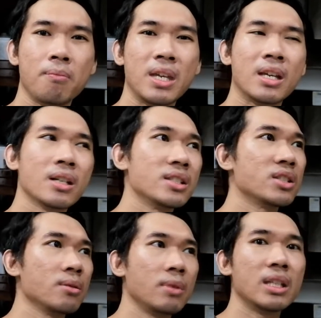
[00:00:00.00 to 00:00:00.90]
because
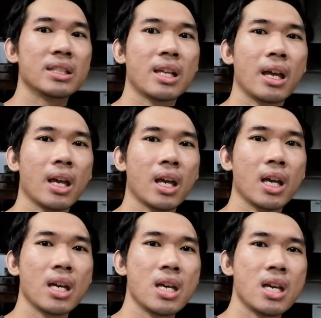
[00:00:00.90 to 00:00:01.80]
to me, it's like,
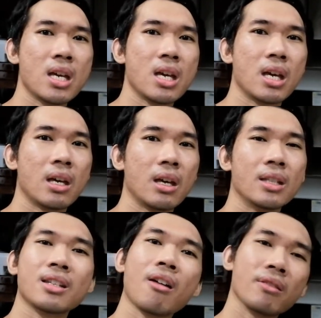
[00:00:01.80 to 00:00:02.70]

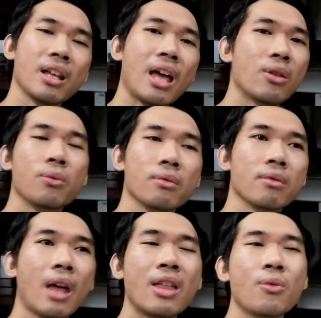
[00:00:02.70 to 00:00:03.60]
it's not really, I don't,
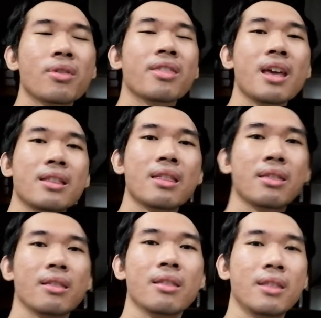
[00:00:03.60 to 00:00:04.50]
I don't think that
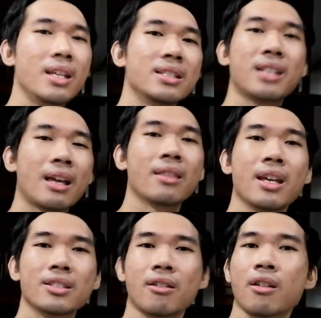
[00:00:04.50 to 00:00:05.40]
these like
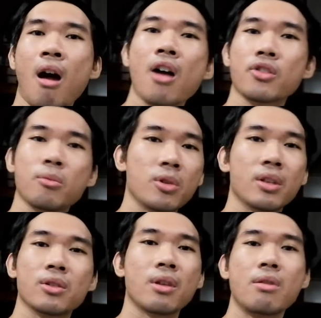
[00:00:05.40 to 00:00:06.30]
things are
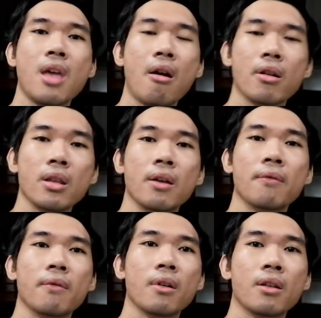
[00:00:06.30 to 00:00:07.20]
contributing to the narrative
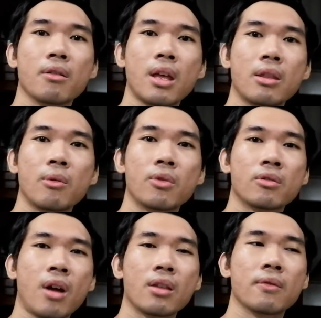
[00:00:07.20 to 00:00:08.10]
other than they were
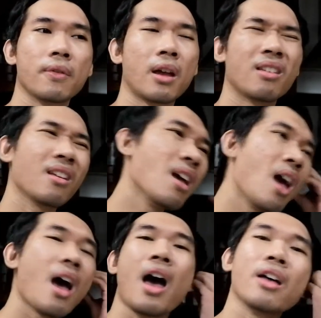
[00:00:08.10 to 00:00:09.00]
trying to fit.
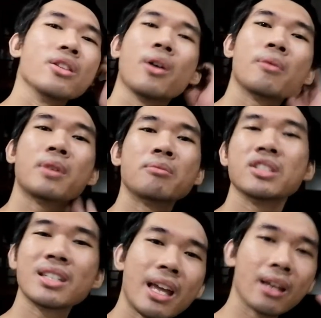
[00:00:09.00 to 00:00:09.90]
I don't know. I'm, I'm
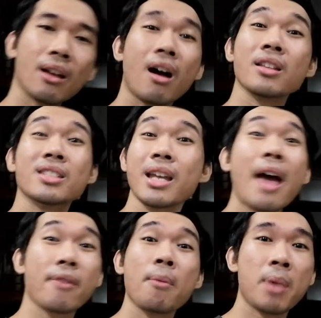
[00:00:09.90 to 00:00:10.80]
just like honestly
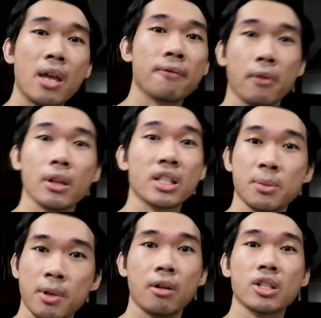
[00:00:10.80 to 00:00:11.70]
having a painful
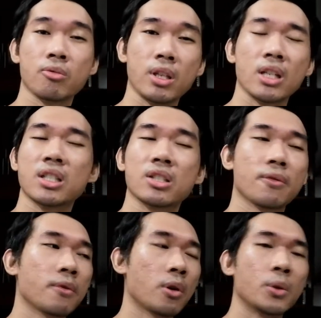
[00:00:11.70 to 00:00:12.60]
experience reading Six
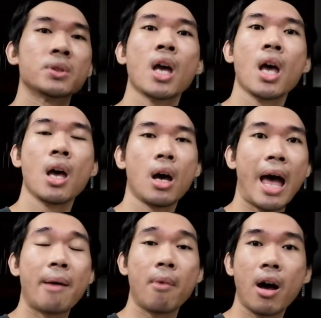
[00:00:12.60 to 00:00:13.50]
of Crows.
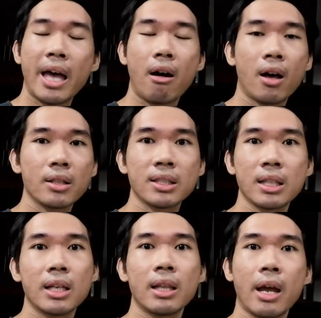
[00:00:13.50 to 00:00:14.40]
I'm
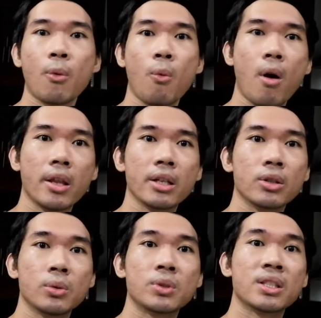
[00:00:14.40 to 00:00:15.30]
honestly like wanting
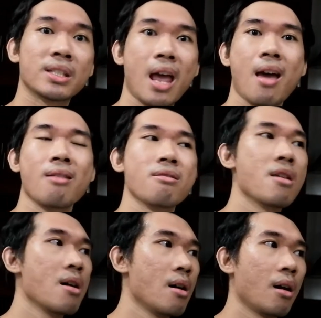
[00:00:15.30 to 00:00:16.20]
to stand
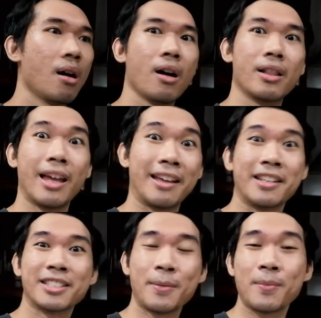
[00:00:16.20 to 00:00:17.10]
uh,
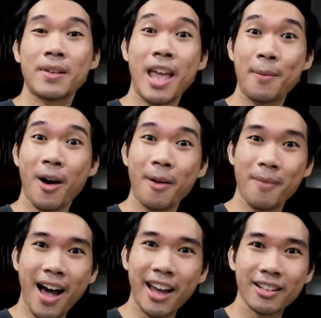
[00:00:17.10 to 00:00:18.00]
like some
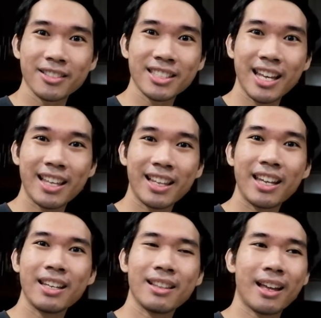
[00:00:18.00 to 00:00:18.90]
K-pop idols
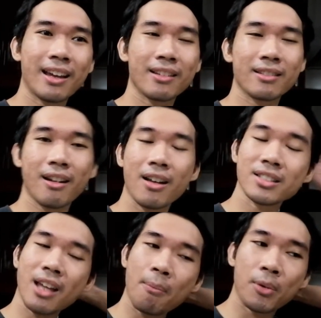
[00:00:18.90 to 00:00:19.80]
lately. Like
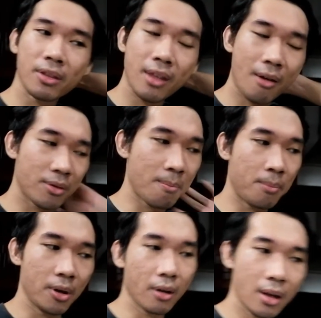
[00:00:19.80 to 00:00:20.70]
honestly, I put down the
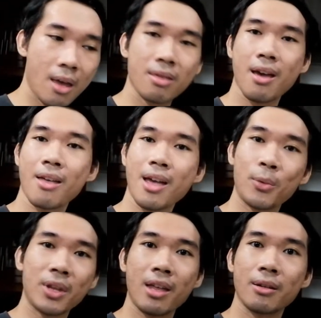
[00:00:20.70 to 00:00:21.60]
book and then I
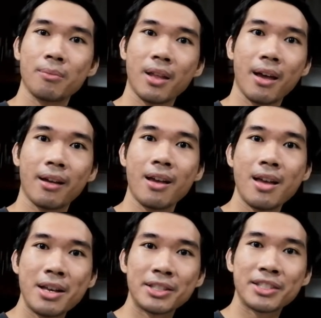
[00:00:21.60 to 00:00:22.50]
would end up like
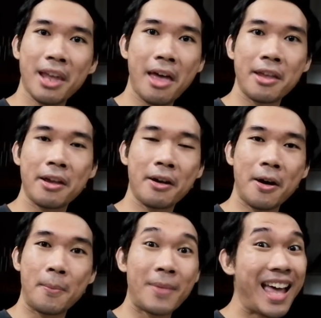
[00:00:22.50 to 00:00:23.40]
standing
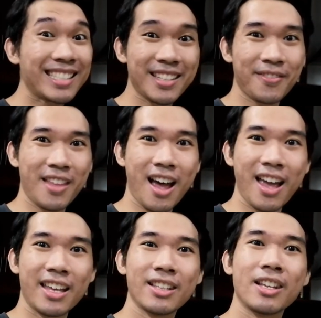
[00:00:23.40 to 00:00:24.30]
um,
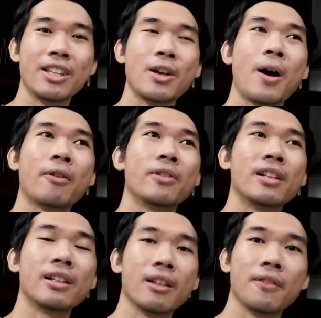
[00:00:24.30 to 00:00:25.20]
SF9. You know, I
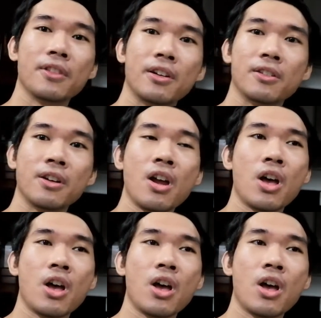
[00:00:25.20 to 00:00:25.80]
really love their